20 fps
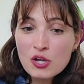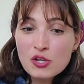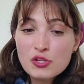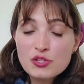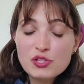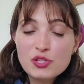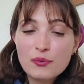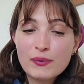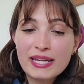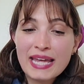
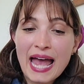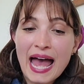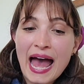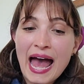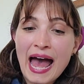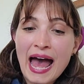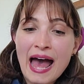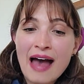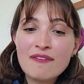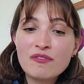So we
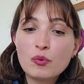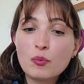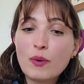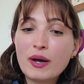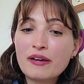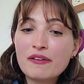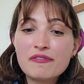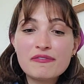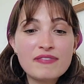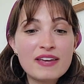have
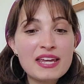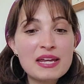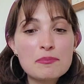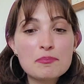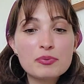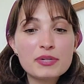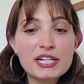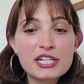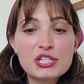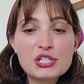When Fate
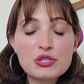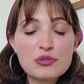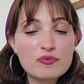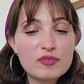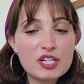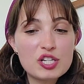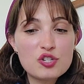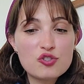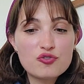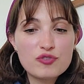Brings
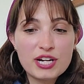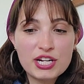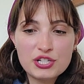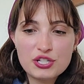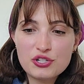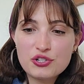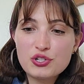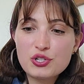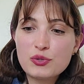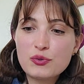Three
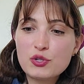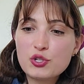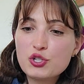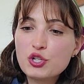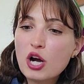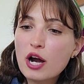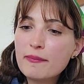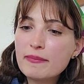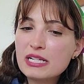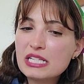Strangers to a
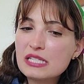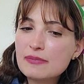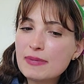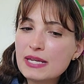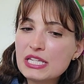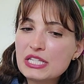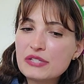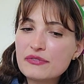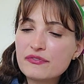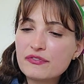Charming
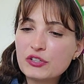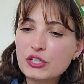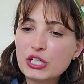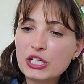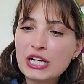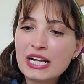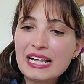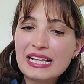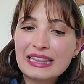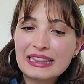Space
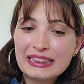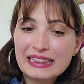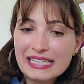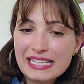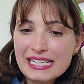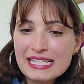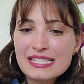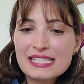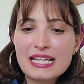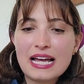for
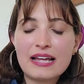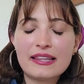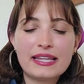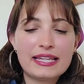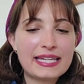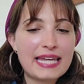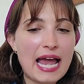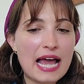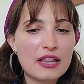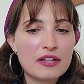Lease on the
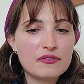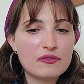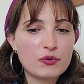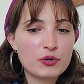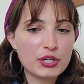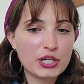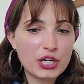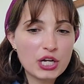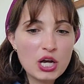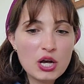
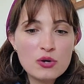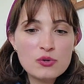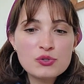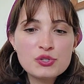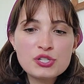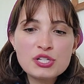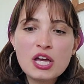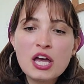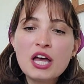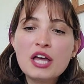California
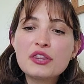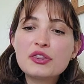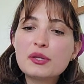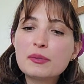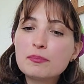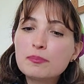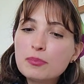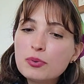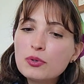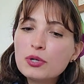coast, the
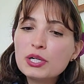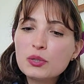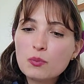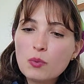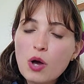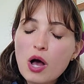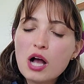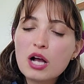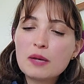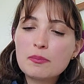
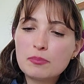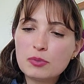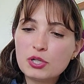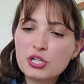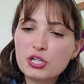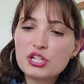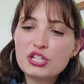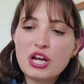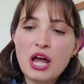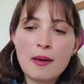Boardwalk
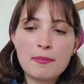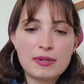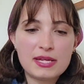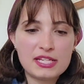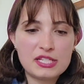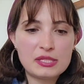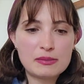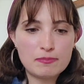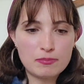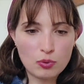Bookshop
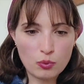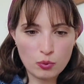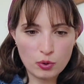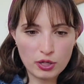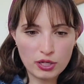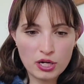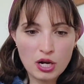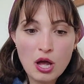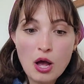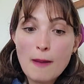is
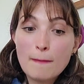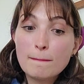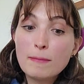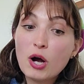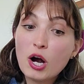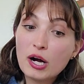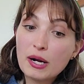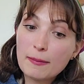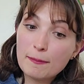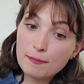born.
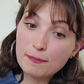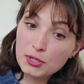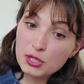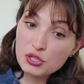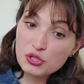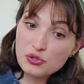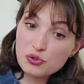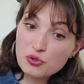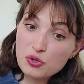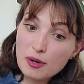Part
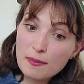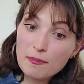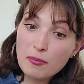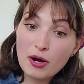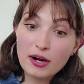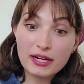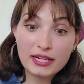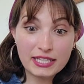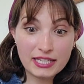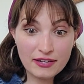bookstore,
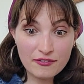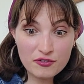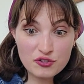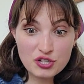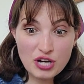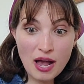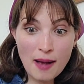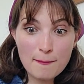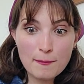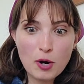part gift
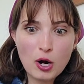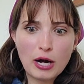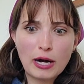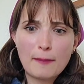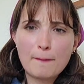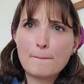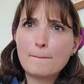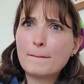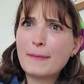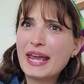shop,
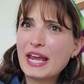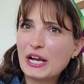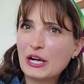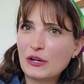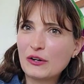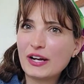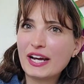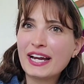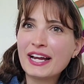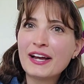part
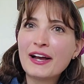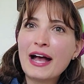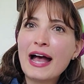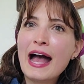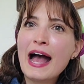bakery.